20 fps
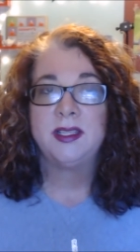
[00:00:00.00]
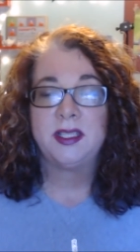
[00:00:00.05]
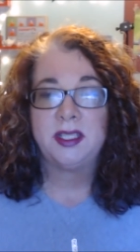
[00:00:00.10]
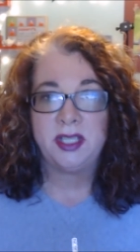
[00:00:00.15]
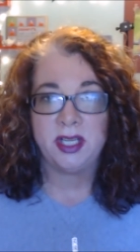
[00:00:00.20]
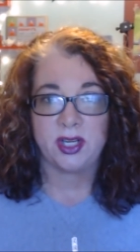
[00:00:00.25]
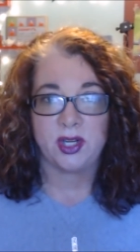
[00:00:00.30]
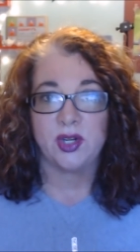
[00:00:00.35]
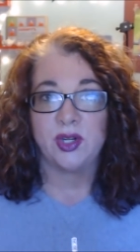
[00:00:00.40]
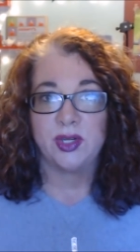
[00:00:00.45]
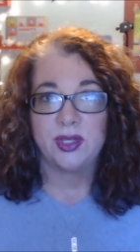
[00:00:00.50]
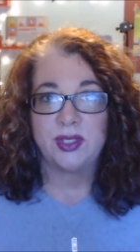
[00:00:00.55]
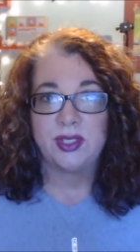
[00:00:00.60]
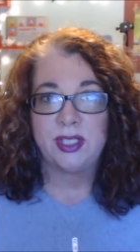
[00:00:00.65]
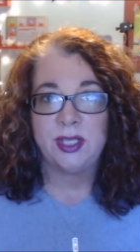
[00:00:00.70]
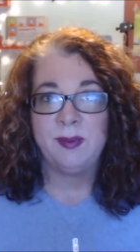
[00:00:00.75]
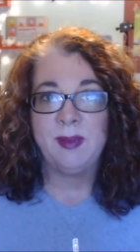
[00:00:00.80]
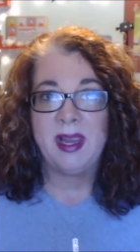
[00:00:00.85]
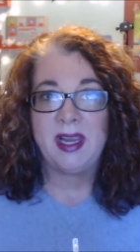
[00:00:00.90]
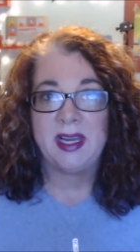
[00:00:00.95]

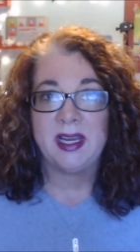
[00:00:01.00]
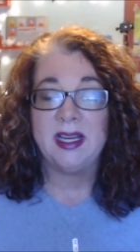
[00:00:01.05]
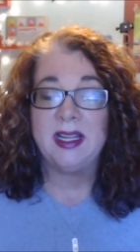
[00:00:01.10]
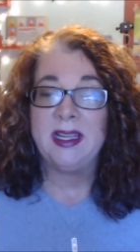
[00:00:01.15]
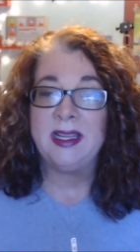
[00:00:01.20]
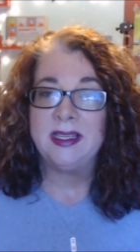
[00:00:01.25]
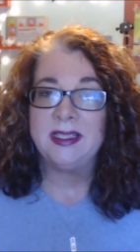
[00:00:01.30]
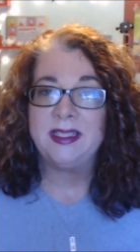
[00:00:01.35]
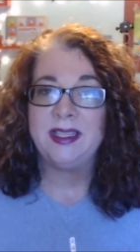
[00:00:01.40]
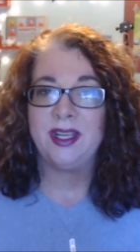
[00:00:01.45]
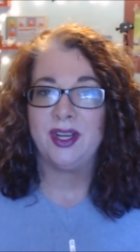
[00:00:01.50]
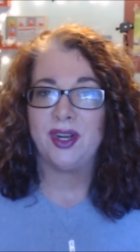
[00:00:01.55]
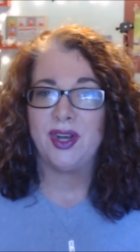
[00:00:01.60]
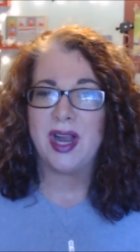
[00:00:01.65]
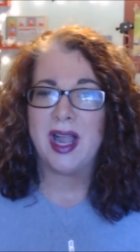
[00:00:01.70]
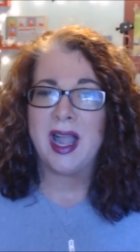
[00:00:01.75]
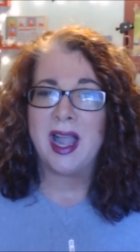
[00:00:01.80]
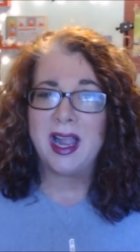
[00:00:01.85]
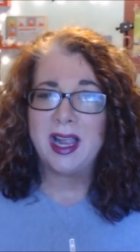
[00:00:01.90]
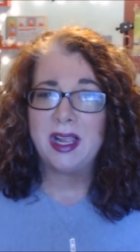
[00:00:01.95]
stickers to make it
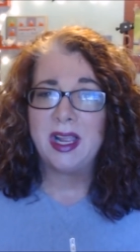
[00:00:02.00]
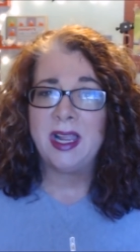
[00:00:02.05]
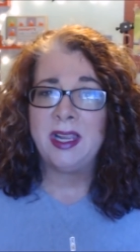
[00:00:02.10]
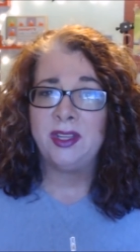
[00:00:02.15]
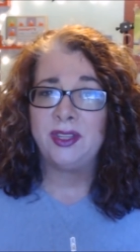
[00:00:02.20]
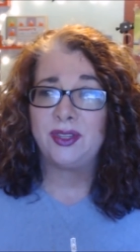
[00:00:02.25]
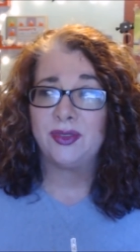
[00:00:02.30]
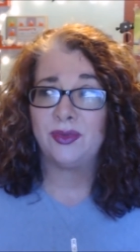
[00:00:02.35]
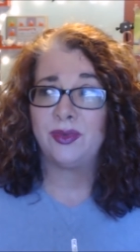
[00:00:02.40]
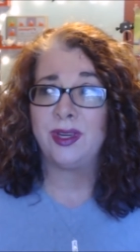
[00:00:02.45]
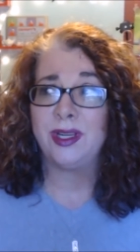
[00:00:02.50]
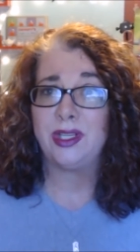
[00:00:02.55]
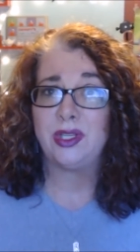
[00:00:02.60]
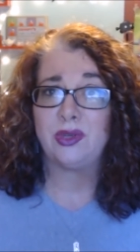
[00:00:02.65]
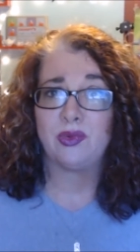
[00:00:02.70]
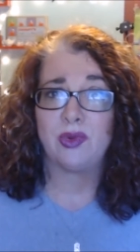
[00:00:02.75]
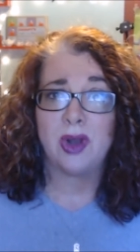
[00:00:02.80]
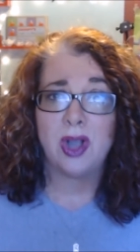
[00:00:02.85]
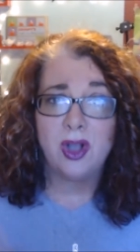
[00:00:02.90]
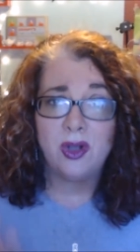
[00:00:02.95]
easier, I enjoy
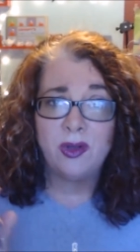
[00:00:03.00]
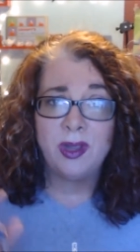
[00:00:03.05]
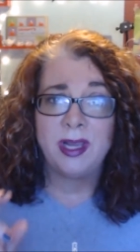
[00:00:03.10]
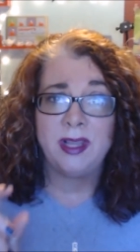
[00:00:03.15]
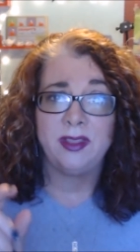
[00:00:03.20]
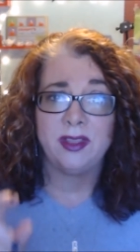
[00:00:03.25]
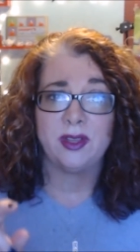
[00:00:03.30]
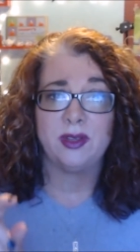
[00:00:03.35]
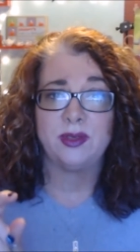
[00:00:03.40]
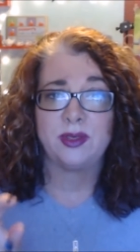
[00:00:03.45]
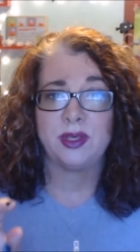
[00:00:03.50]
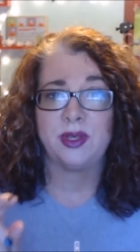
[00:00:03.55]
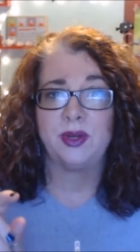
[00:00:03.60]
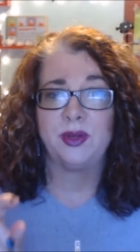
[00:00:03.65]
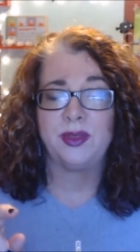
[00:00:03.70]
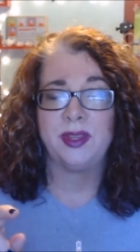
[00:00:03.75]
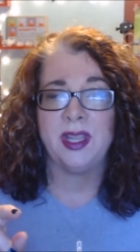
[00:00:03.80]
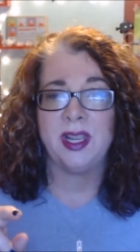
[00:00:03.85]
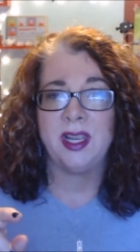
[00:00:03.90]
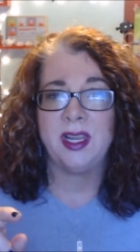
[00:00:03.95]
drawing those
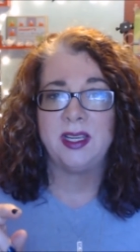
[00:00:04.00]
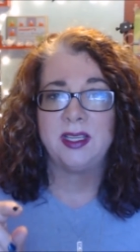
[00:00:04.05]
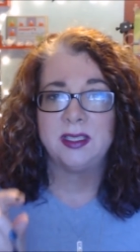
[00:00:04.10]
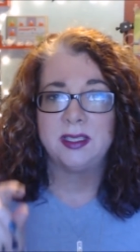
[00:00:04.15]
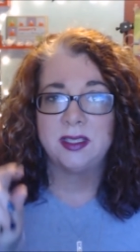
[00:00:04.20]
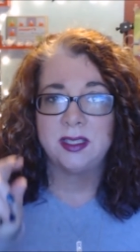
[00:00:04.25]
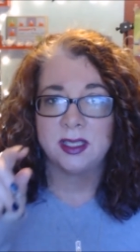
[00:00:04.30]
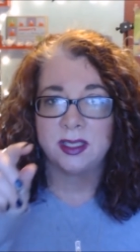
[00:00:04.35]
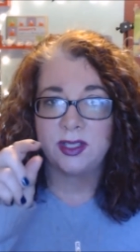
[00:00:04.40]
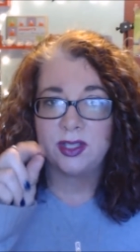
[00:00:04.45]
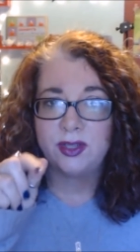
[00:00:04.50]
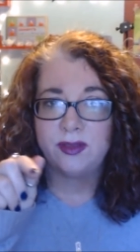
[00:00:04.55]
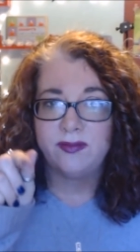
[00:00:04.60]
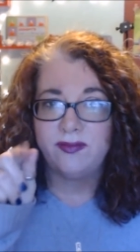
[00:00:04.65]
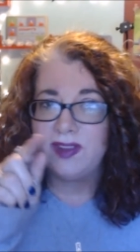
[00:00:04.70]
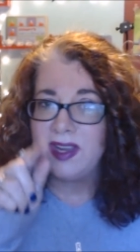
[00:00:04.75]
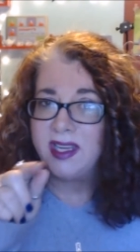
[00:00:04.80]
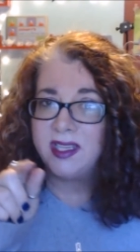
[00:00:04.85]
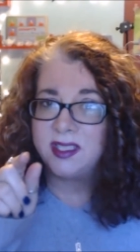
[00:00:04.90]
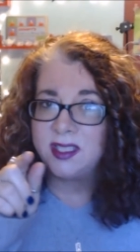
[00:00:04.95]
little things, the little
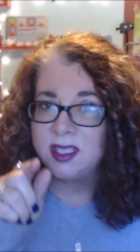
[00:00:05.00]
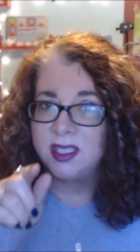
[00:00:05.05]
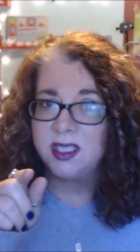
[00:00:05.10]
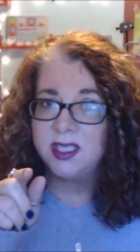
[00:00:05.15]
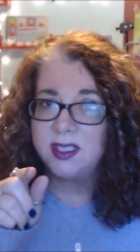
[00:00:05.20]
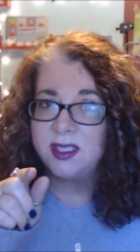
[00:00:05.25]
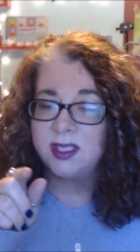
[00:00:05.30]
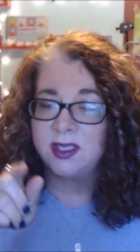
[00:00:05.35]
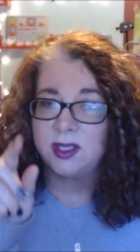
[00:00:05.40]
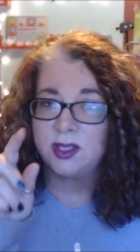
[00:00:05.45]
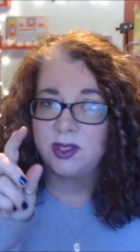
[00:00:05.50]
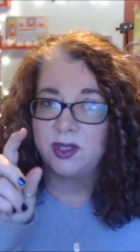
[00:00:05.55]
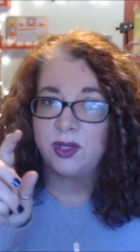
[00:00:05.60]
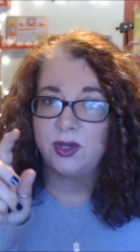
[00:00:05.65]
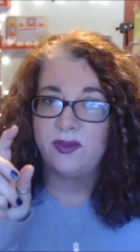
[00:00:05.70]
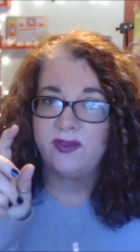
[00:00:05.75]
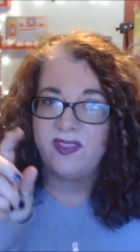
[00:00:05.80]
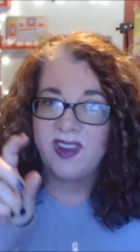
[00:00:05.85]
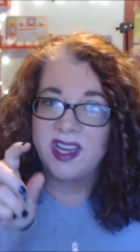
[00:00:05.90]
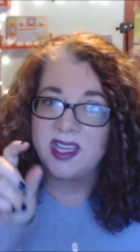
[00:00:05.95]
faces and the
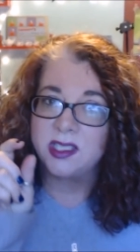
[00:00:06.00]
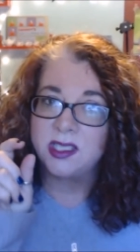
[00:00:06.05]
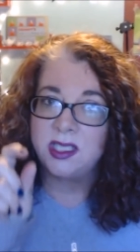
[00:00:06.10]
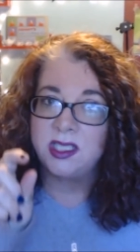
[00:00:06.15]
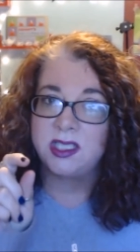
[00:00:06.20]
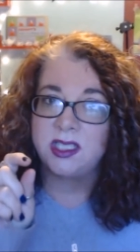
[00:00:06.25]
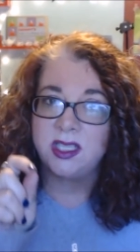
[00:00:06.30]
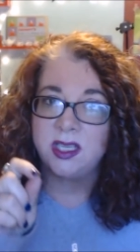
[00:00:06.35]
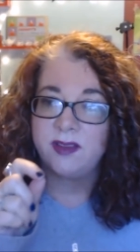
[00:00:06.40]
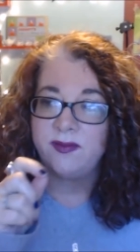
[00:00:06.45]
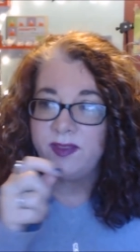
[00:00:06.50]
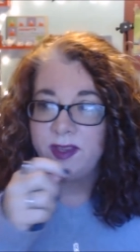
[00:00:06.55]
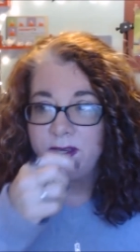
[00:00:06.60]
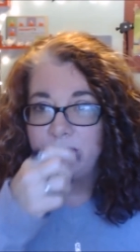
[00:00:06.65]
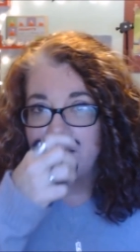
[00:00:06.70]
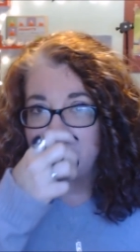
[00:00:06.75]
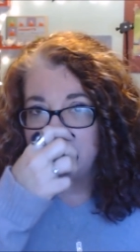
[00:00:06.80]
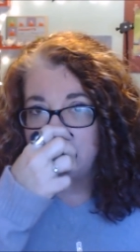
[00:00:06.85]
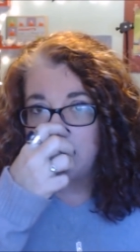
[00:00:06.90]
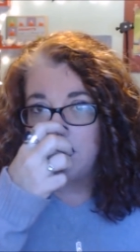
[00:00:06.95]
little fancy stick
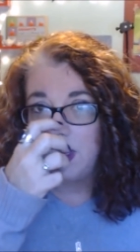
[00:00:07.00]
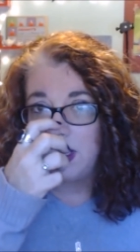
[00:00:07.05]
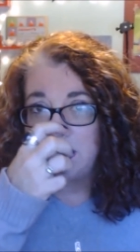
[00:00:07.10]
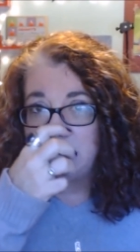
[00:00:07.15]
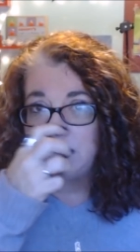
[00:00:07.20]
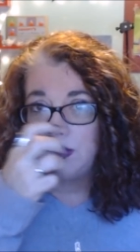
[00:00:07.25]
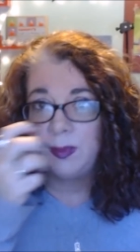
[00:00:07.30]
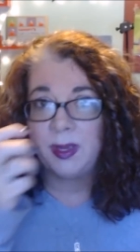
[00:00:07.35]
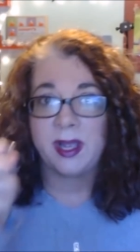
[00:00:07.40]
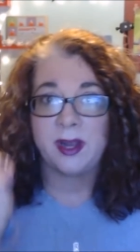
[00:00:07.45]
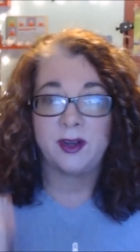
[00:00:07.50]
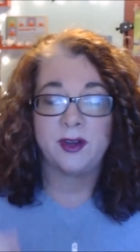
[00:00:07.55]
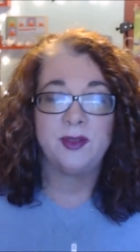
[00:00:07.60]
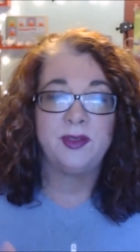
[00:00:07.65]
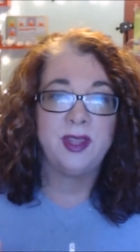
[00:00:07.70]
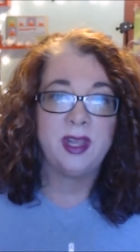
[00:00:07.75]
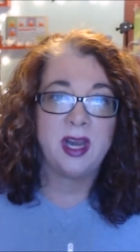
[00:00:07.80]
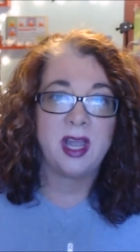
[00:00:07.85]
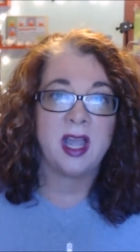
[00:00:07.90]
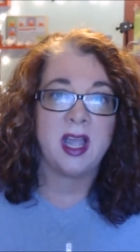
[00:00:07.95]
figures, much
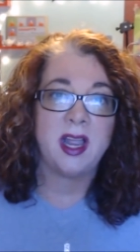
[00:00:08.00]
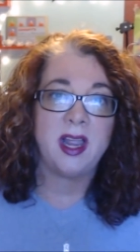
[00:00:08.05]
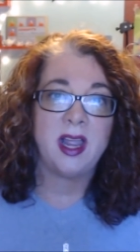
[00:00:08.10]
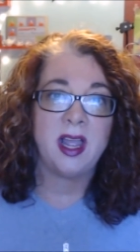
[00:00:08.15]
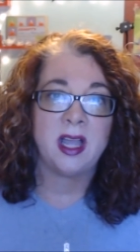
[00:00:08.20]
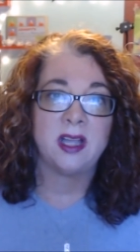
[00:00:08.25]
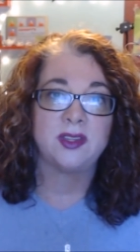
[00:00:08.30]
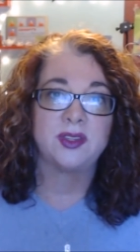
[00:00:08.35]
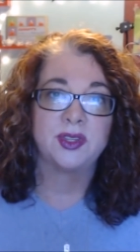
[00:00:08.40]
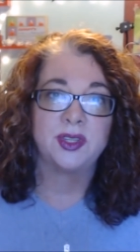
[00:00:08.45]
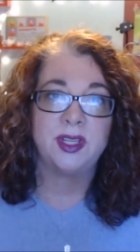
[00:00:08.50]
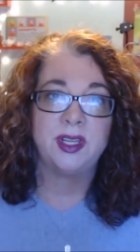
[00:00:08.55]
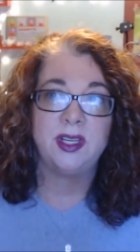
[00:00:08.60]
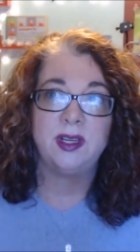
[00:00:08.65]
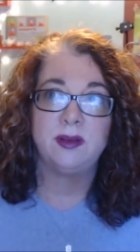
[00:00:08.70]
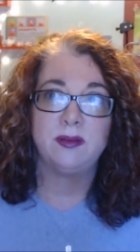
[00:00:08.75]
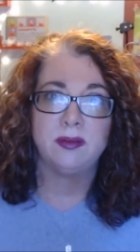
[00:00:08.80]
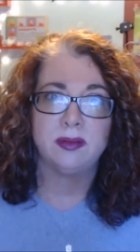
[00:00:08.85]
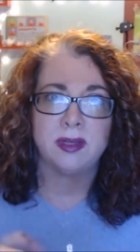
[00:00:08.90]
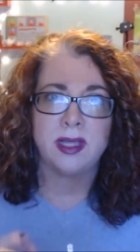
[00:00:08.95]
better than I
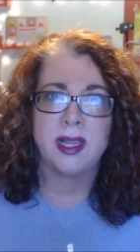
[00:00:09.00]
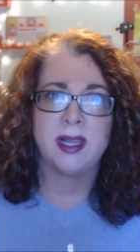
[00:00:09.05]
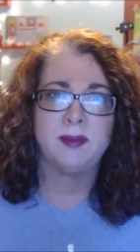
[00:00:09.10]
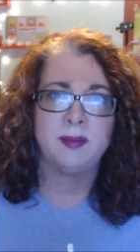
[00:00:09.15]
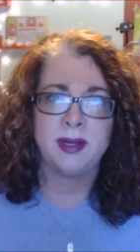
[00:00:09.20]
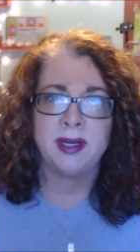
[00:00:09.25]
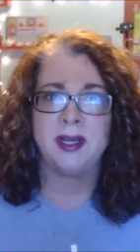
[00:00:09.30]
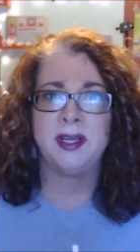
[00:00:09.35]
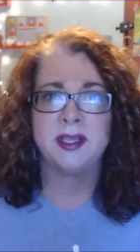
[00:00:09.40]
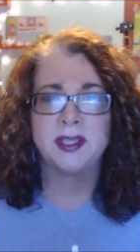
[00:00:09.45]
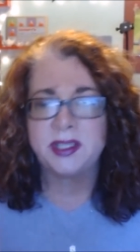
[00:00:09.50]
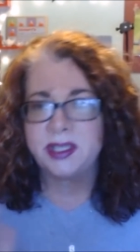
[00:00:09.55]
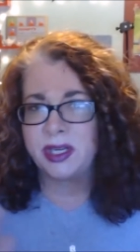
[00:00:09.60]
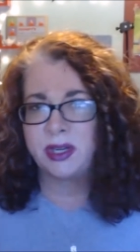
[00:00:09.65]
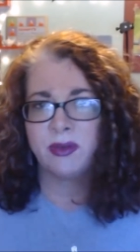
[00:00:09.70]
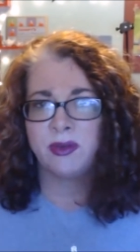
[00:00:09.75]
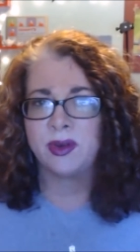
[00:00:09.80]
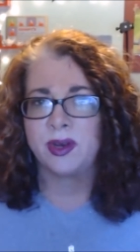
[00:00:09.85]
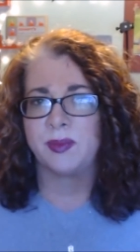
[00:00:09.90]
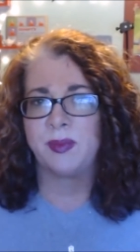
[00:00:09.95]
actually like putting a
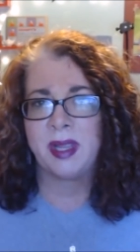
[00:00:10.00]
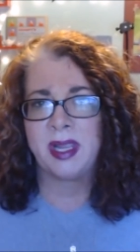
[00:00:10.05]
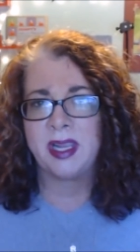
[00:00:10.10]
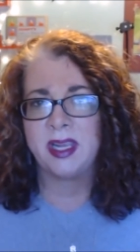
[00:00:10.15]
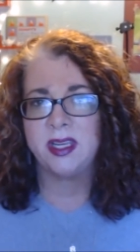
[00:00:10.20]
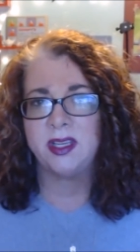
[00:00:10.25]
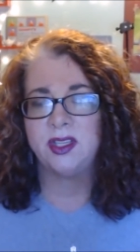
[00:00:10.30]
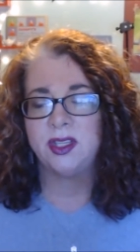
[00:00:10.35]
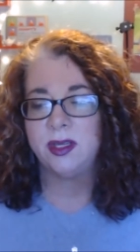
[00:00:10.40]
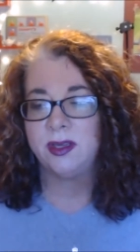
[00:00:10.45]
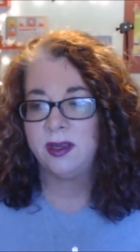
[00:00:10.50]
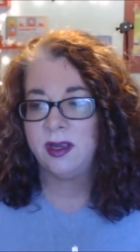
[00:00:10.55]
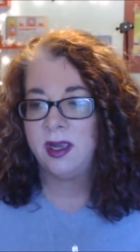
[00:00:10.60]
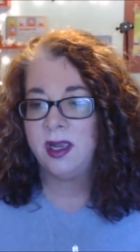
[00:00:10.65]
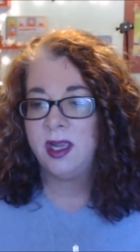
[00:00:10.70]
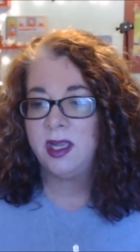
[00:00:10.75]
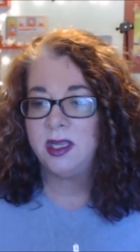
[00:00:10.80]
sticker on a page.